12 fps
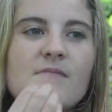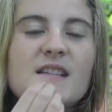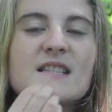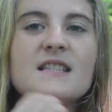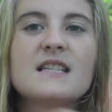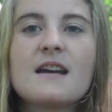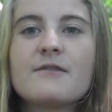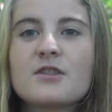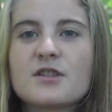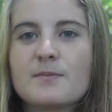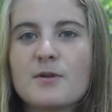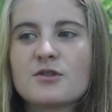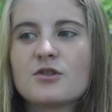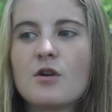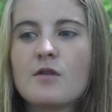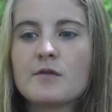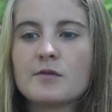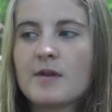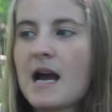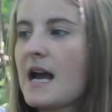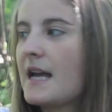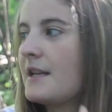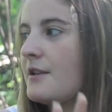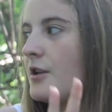it's never supposed to
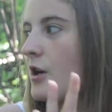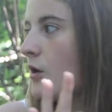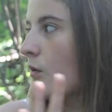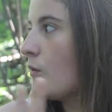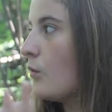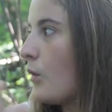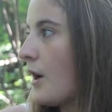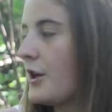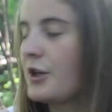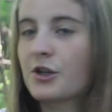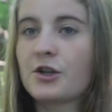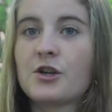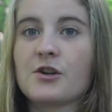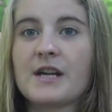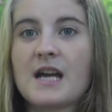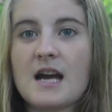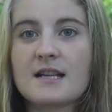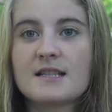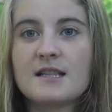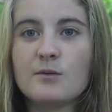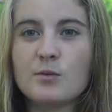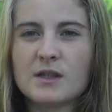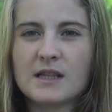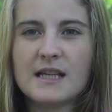override, you know, where your curiosity
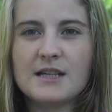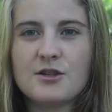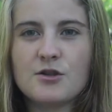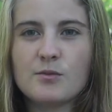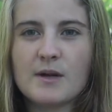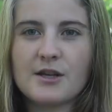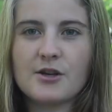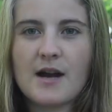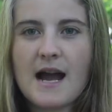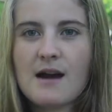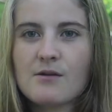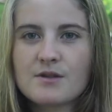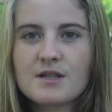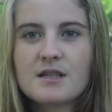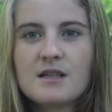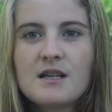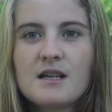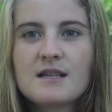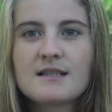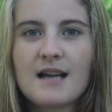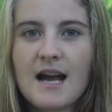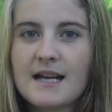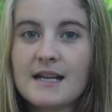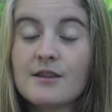would lead you when you're
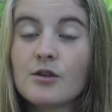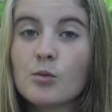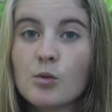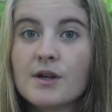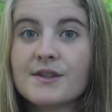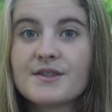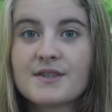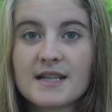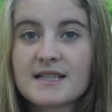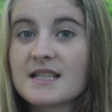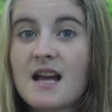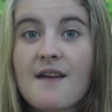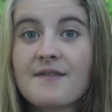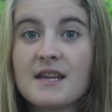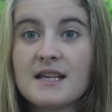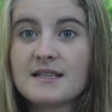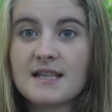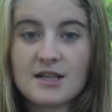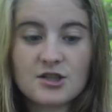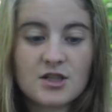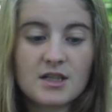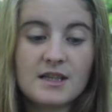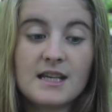outside in the woods. That's not the intention.